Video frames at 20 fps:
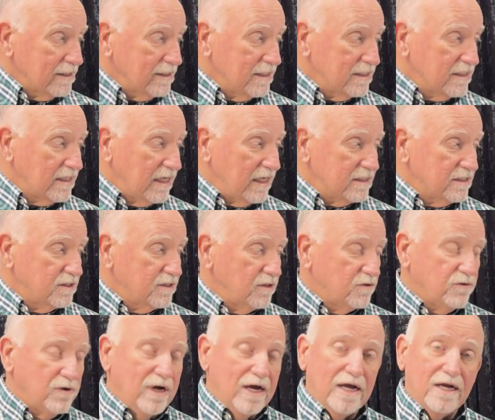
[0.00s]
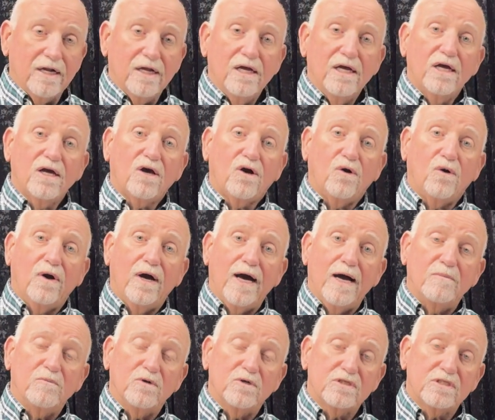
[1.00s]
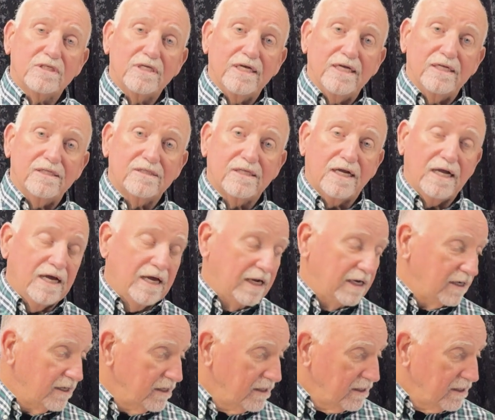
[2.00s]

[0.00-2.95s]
Let's catch the train. Cojamos el tren.